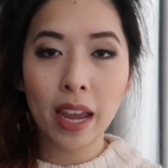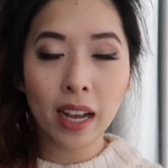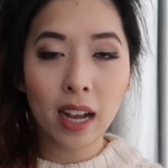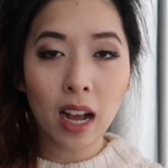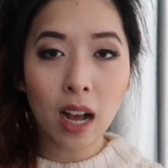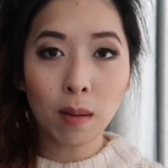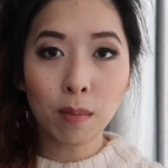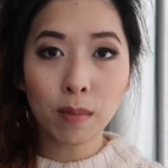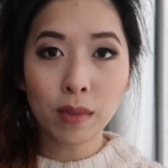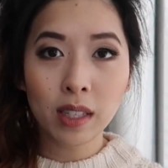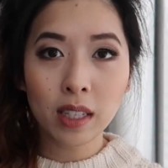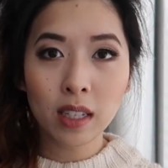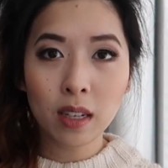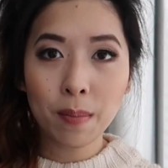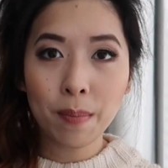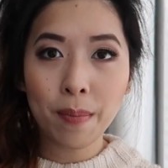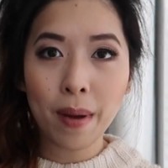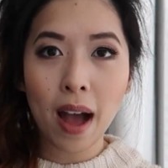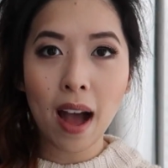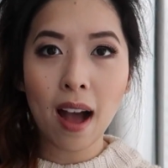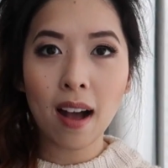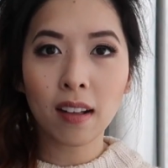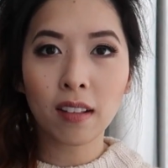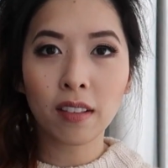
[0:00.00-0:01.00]
It comes in a
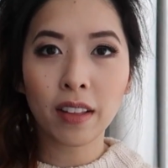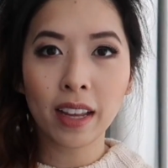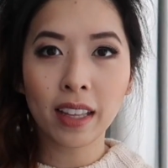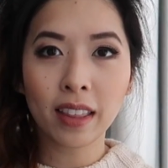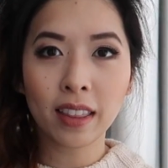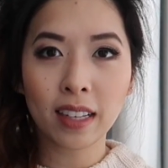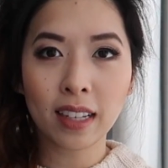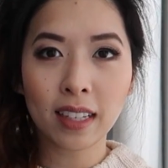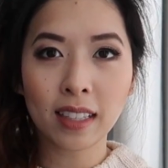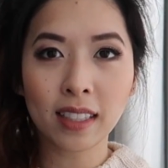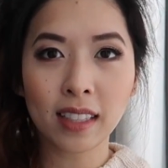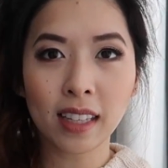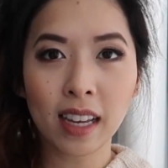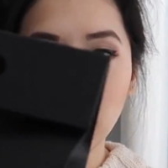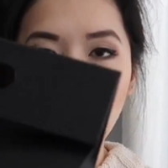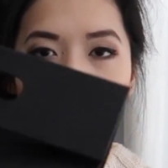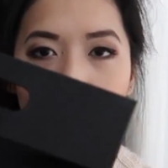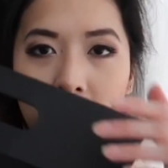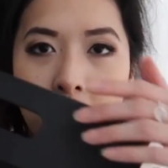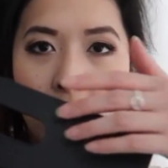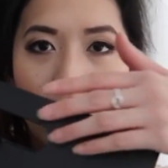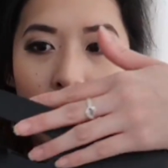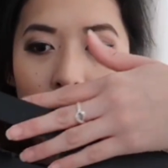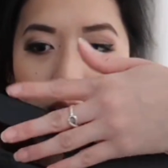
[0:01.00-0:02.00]
bag like this,
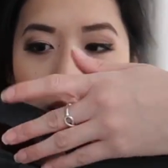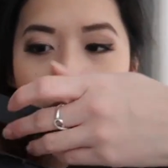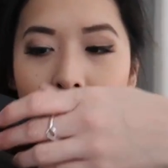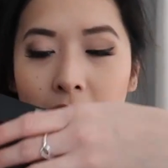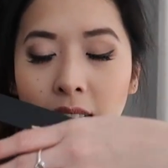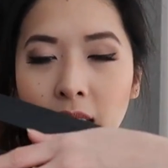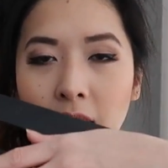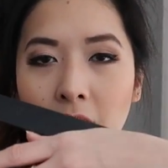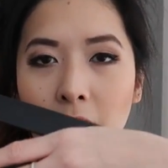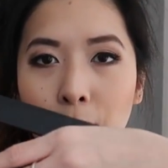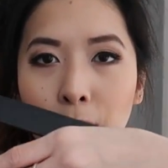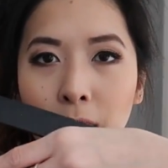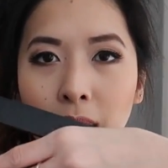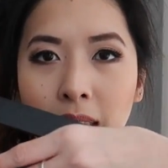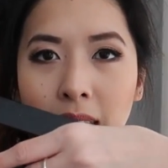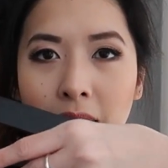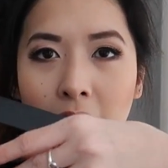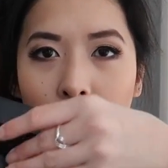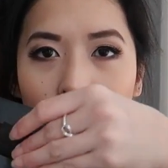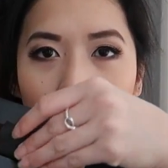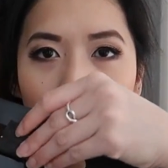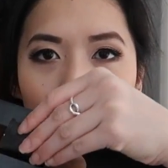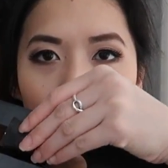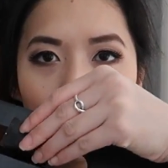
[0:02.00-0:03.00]
and then they tape it
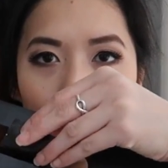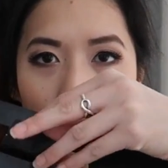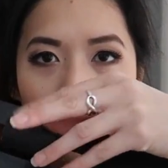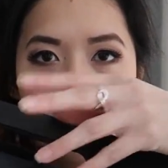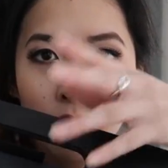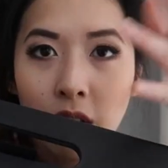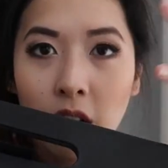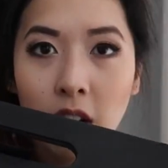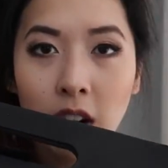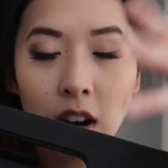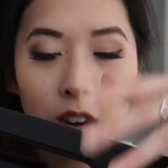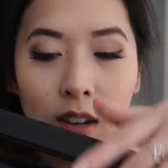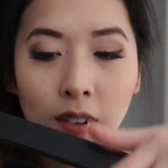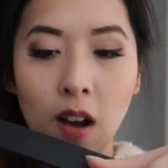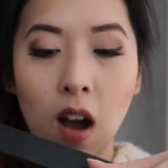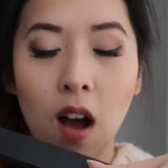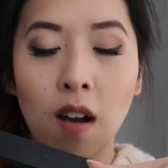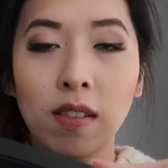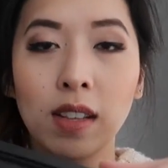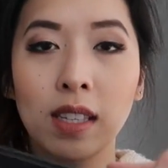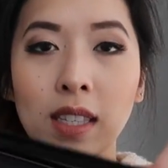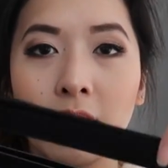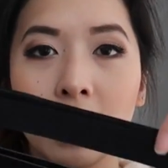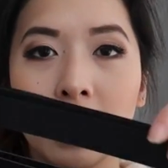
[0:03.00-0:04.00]
down here, which I've already
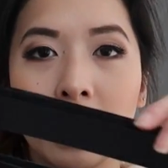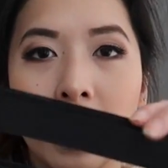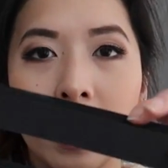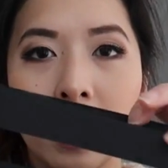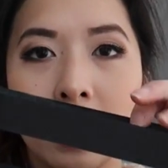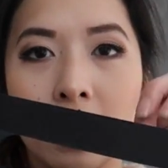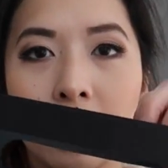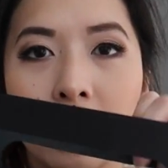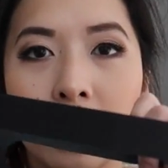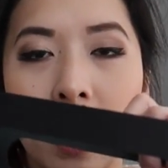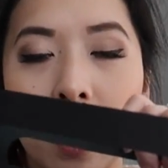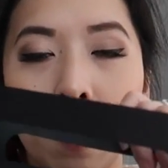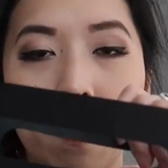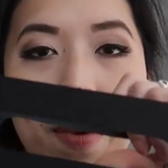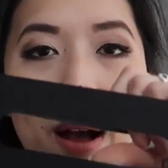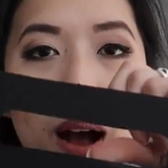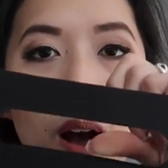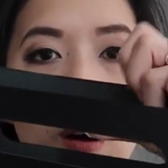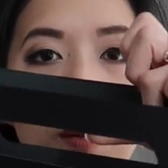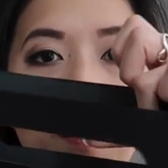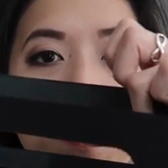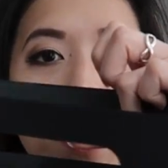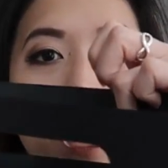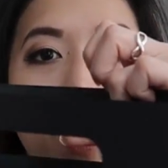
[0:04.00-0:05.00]
obviously taken the tape
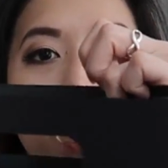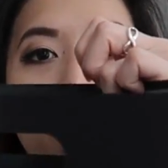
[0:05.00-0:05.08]
out,